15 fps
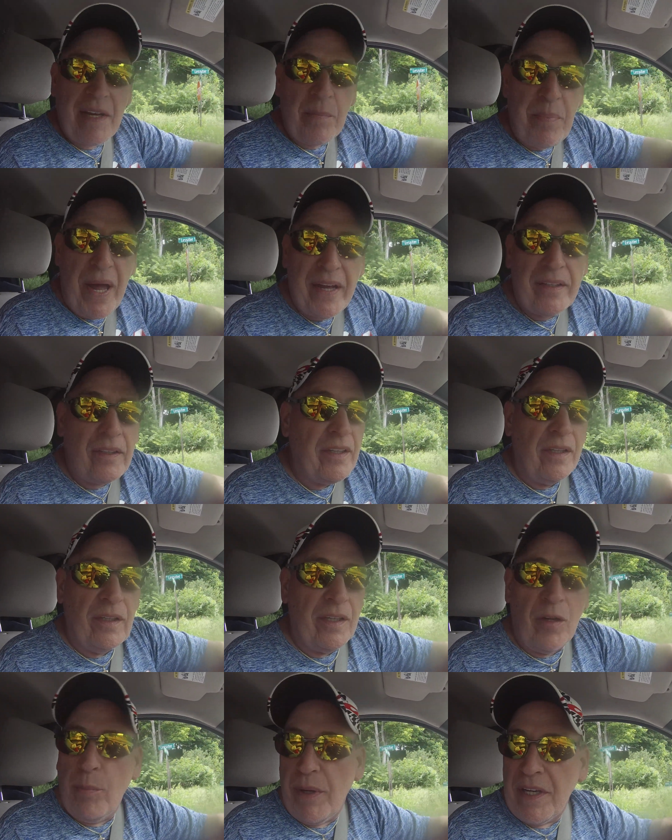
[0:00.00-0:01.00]
to pedal it a
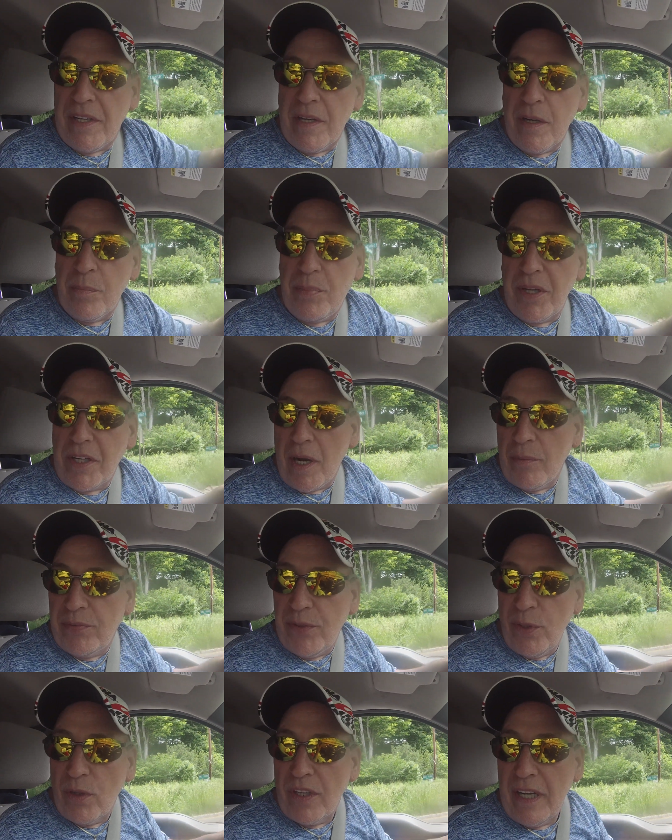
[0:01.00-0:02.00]
little bit and it'd pick up
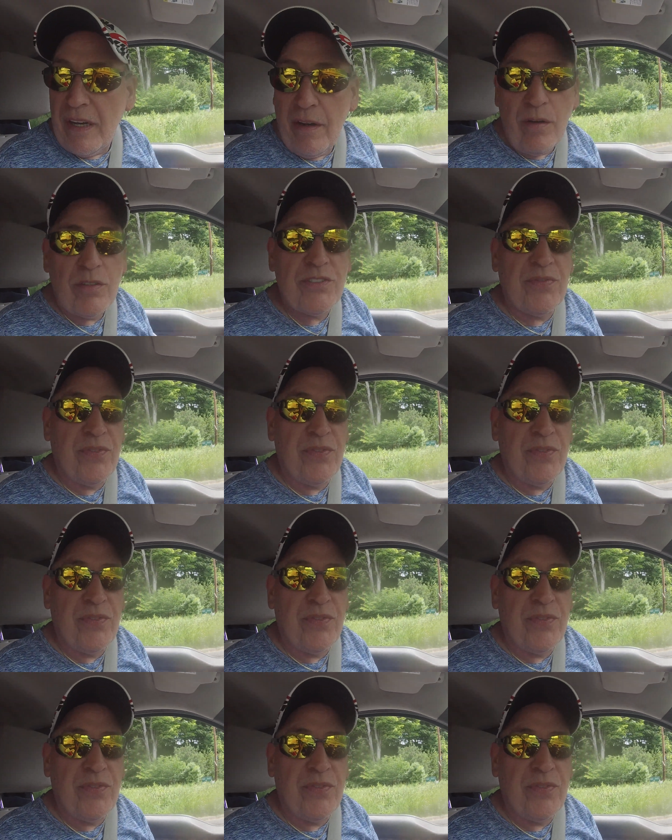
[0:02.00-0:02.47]
fuel. And there was